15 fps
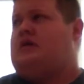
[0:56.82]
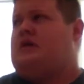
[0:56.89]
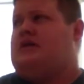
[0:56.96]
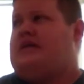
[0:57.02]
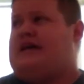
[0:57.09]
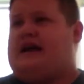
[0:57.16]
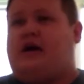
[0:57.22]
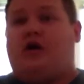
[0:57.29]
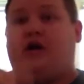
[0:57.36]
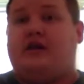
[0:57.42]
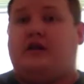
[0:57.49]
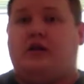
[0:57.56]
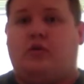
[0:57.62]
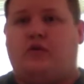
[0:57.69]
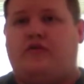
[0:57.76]
that I already
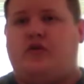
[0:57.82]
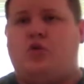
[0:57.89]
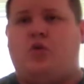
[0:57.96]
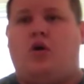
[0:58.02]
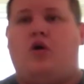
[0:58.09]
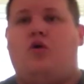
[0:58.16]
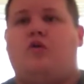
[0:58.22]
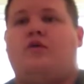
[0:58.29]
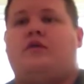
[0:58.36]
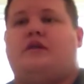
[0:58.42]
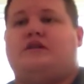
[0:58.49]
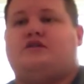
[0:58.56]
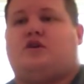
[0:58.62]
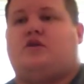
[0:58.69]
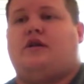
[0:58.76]
did a review on
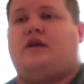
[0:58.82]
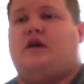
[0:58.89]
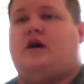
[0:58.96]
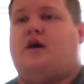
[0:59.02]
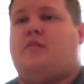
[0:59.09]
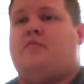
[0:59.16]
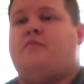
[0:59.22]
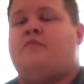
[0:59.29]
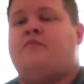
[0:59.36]
that's already up.